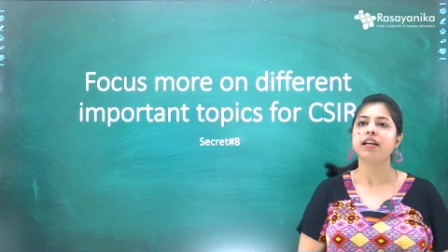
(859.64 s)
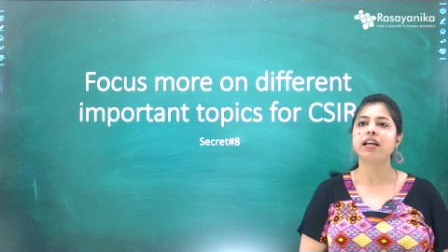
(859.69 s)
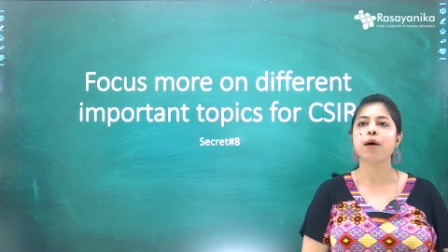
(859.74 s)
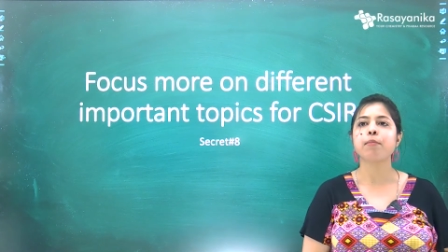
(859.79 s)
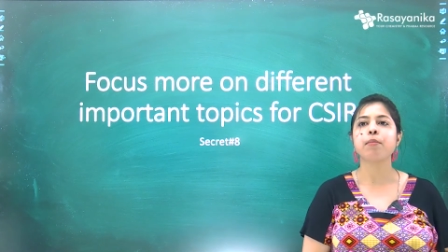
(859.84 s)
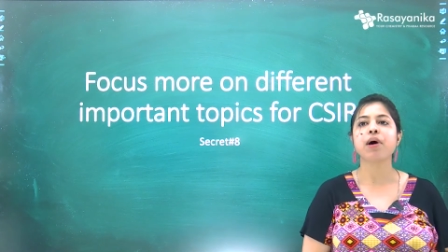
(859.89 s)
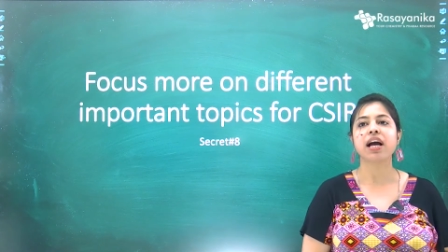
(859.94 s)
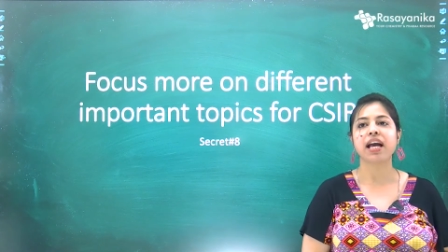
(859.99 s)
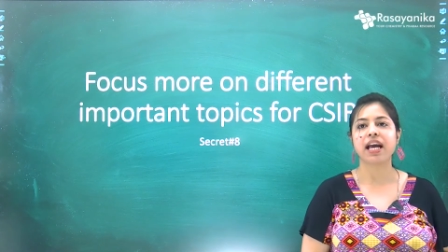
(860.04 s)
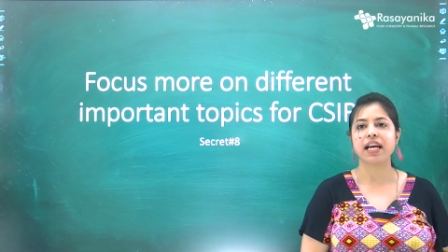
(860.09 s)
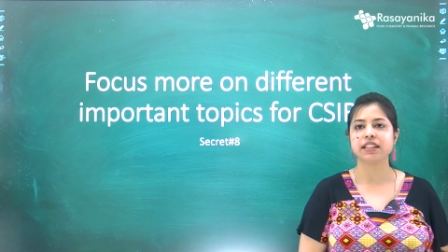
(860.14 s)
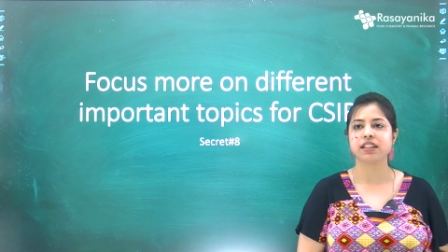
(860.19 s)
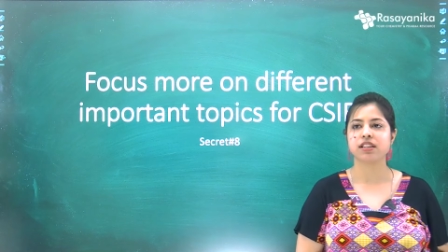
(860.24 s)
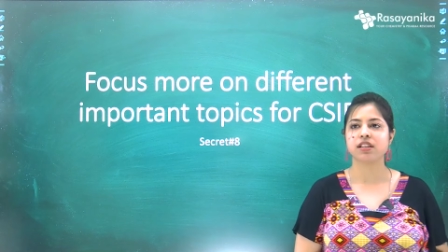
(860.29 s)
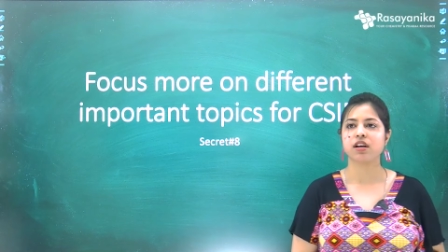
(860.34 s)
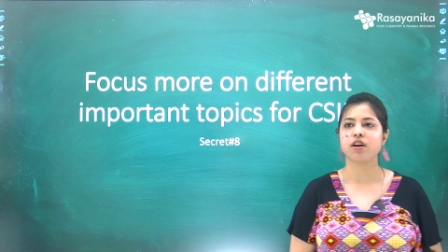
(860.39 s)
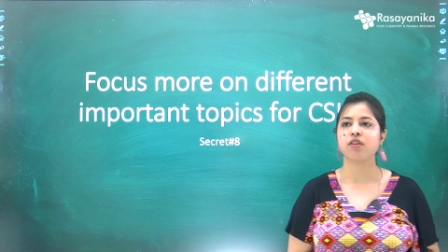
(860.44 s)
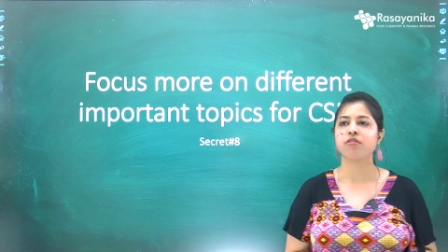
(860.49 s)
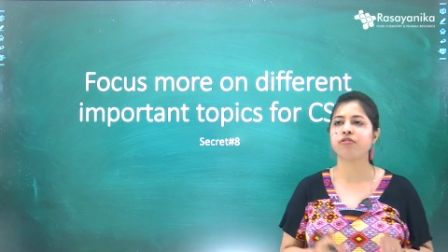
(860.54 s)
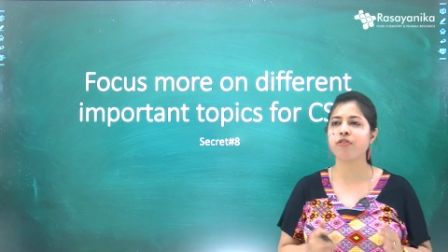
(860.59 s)
number
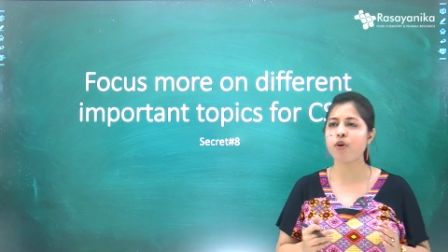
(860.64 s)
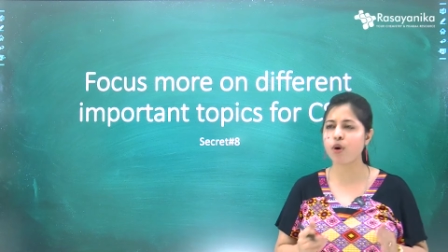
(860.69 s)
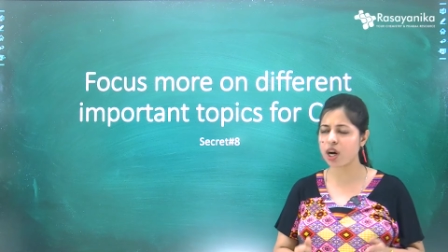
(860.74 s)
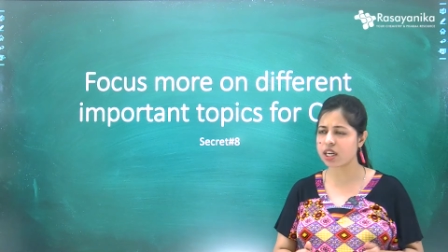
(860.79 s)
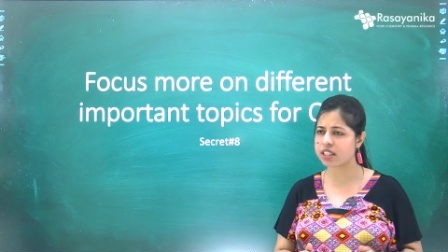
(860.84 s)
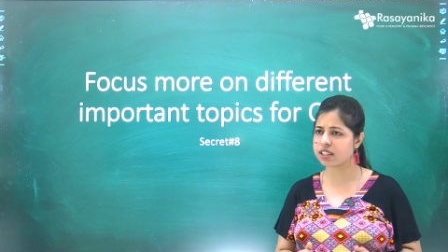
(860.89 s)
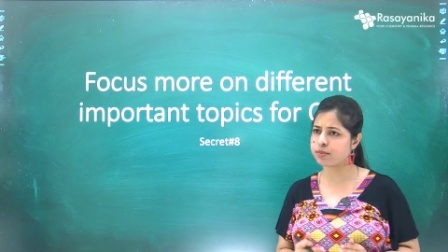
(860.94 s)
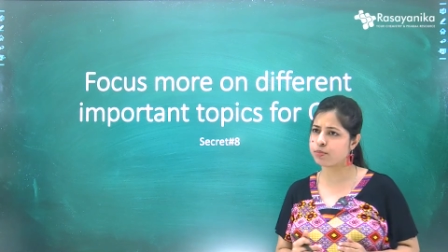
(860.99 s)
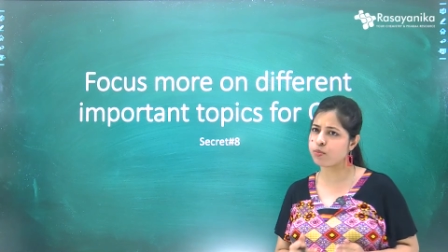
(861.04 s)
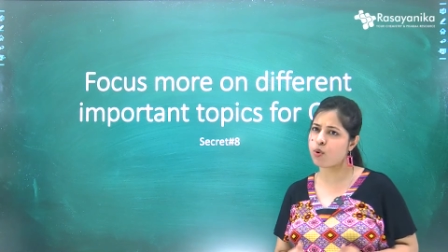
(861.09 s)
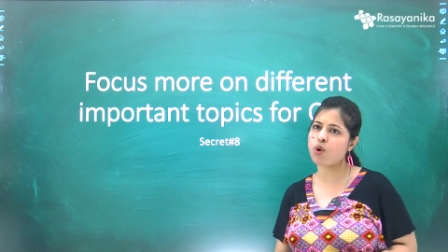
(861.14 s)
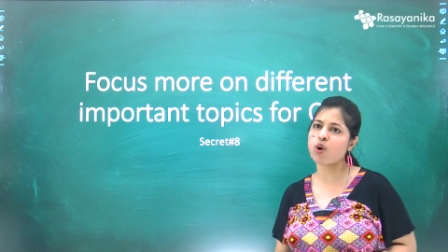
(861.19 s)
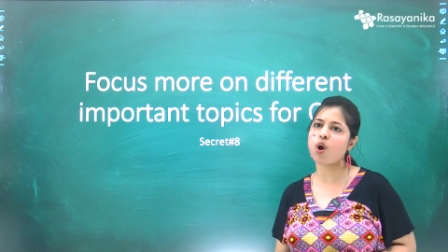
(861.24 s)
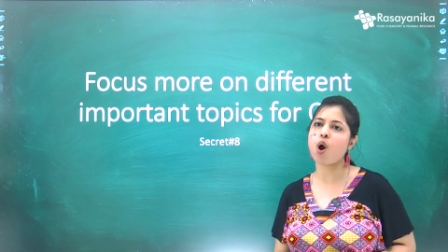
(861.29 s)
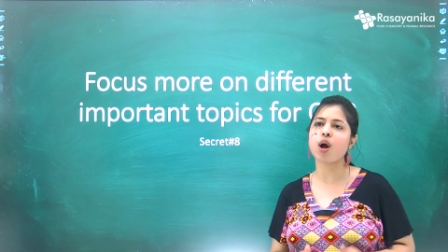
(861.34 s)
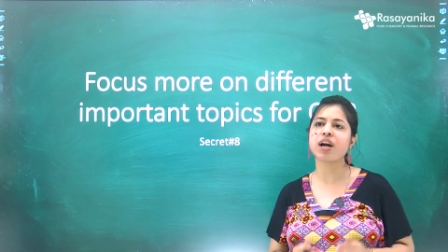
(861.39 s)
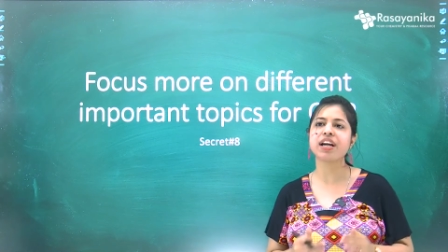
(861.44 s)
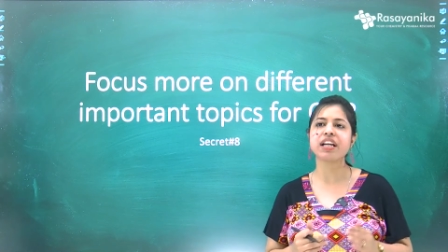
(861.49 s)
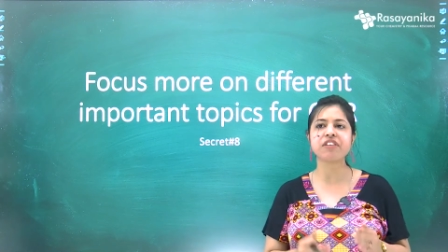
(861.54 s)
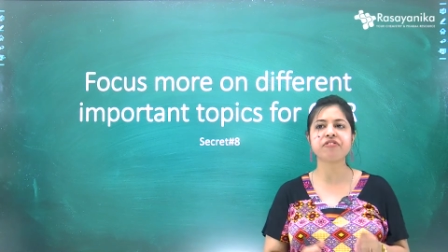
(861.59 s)
8 focus more
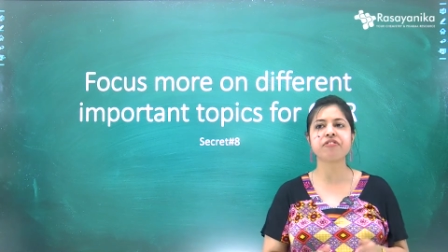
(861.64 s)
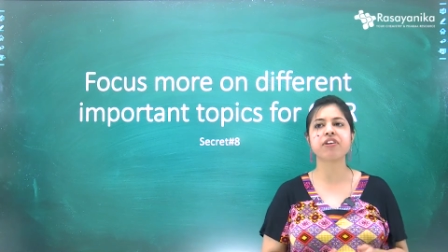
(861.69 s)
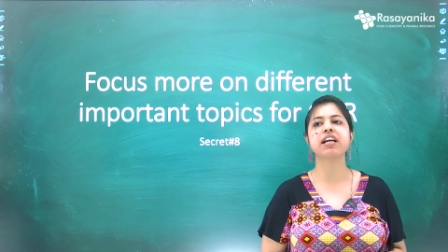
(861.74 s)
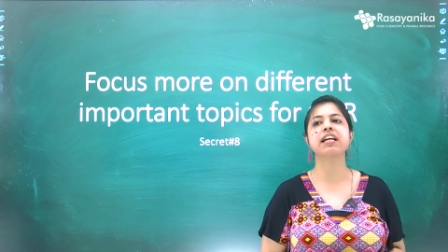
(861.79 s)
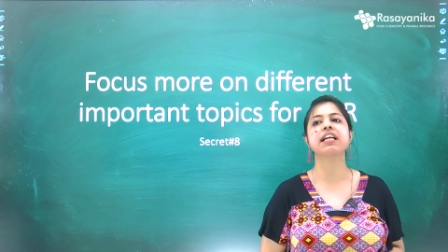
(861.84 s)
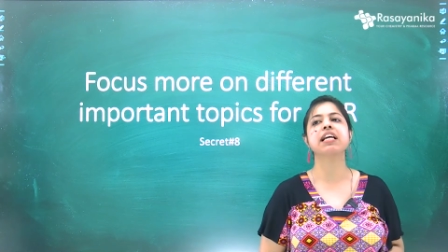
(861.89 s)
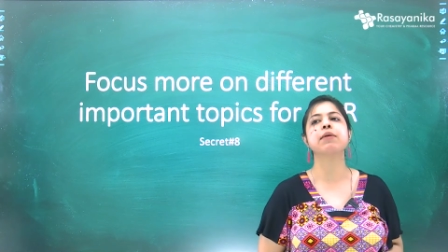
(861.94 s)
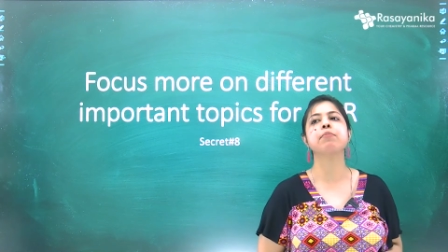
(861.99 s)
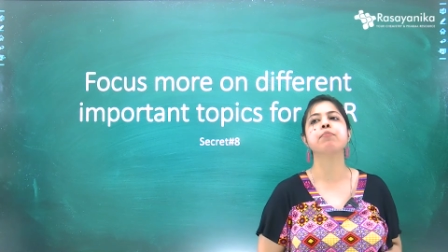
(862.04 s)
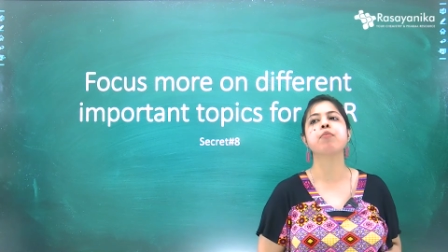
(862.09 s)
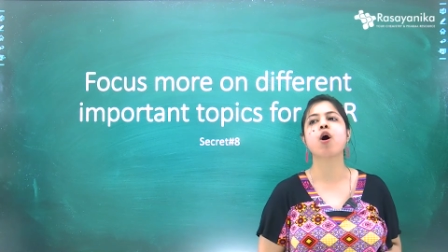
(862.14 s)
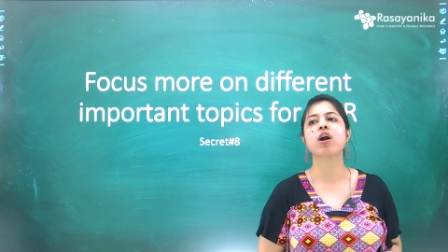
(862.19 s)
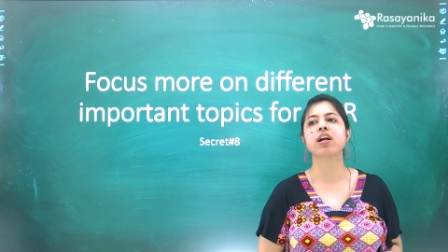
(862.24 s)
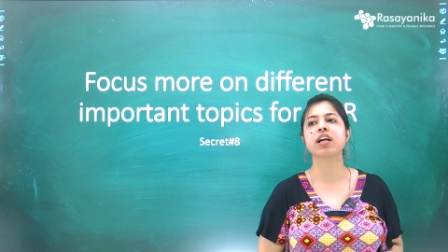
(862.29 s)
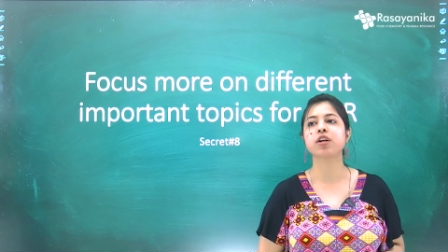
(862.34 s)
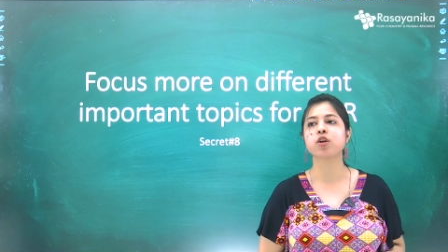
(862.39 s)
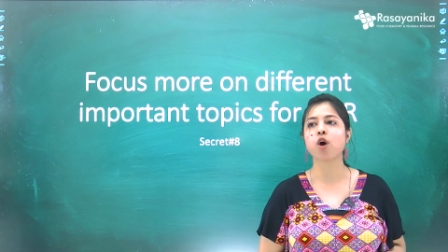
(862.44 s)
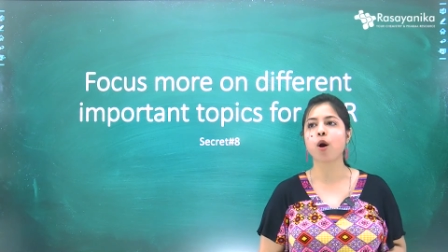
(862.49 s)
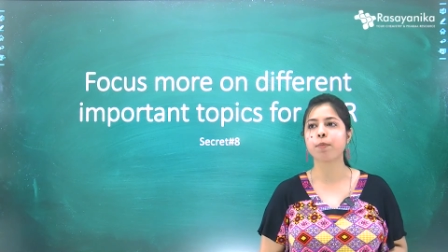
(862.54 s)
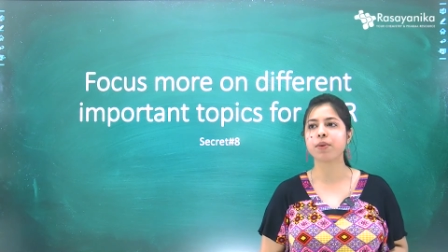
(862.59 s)
on different
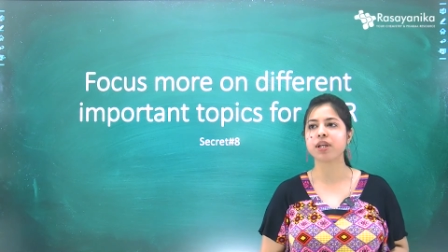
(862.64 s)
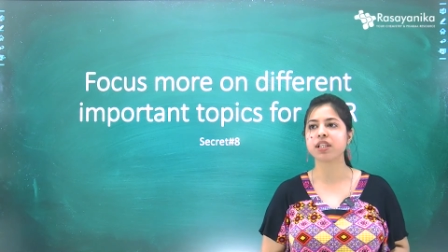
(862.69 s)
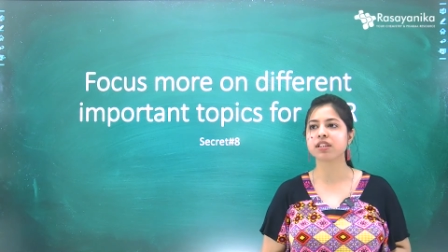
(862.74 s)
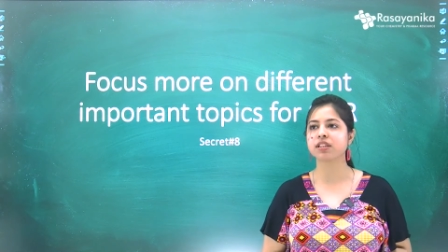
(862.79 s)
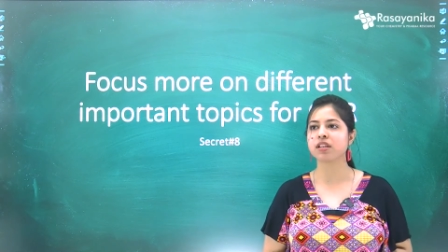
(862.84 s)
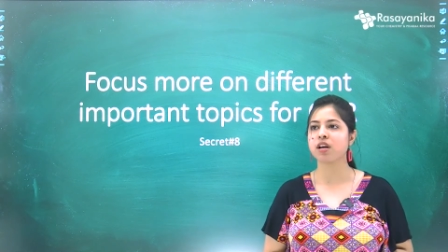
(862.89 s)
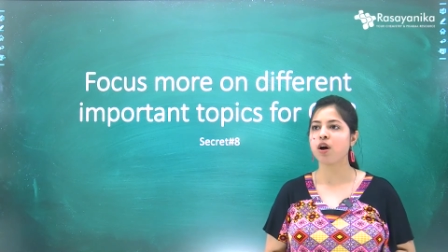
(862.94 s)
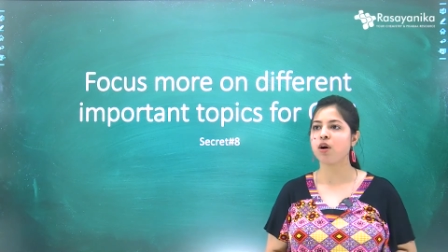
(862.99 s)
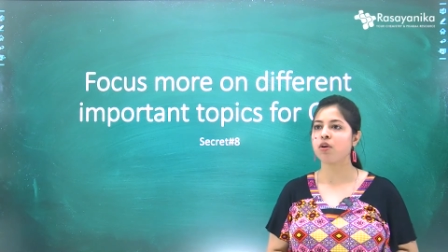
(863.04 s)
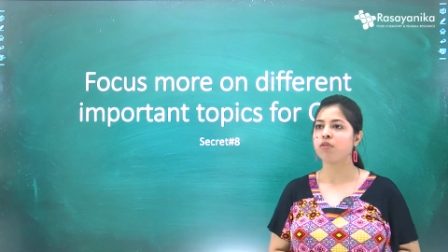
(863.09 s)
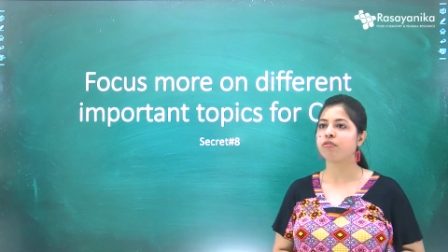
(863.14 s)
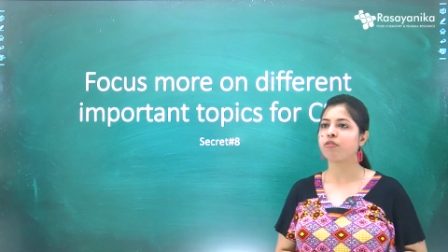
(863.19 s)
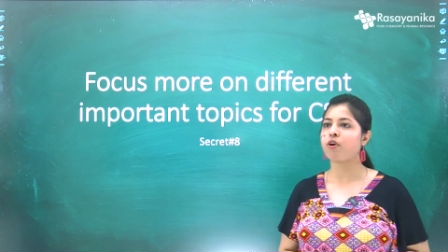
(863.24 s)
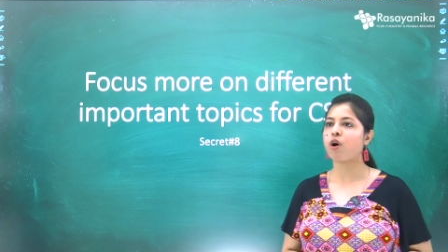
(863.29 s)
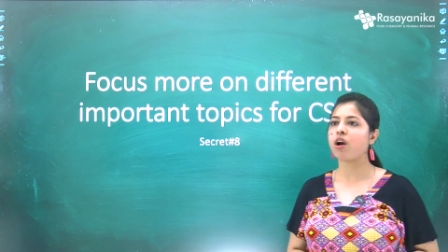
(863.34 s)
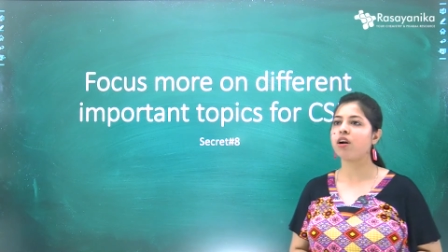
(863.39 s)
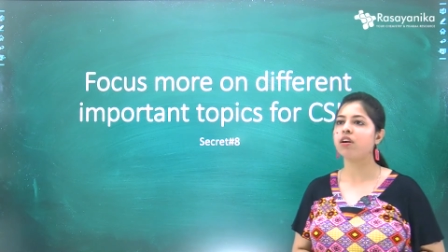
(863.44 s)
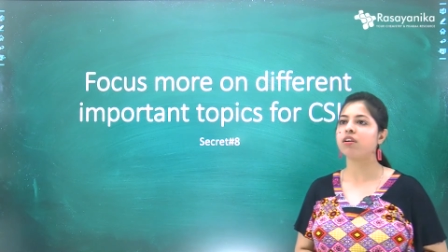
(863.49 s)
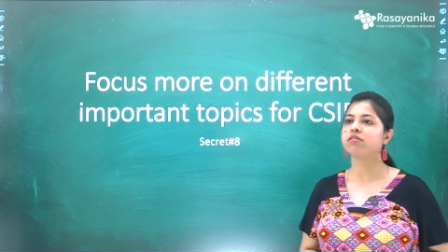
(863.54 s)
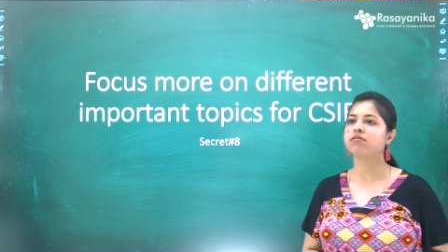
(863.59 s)
important topics
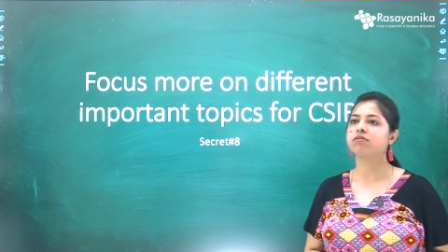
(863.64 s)
for